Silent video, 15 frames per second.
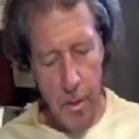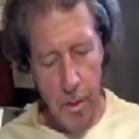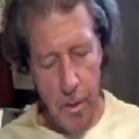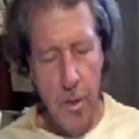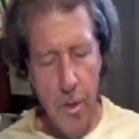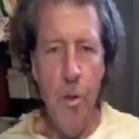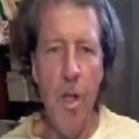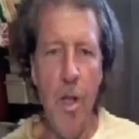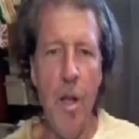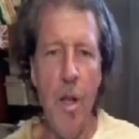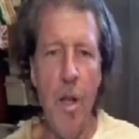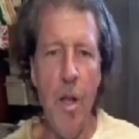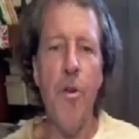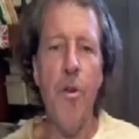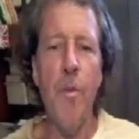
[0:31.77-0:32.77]
This time it's
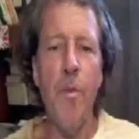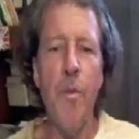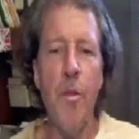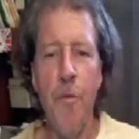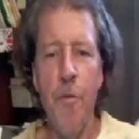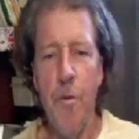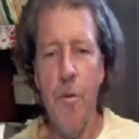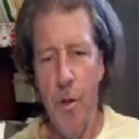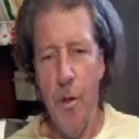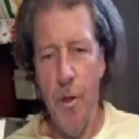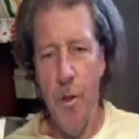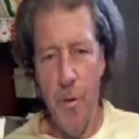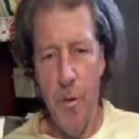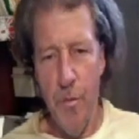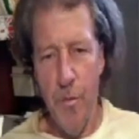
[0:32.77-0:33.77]
going to be the first
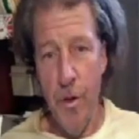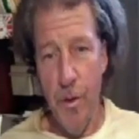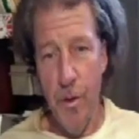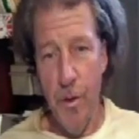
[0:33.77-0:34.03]
Maldene book,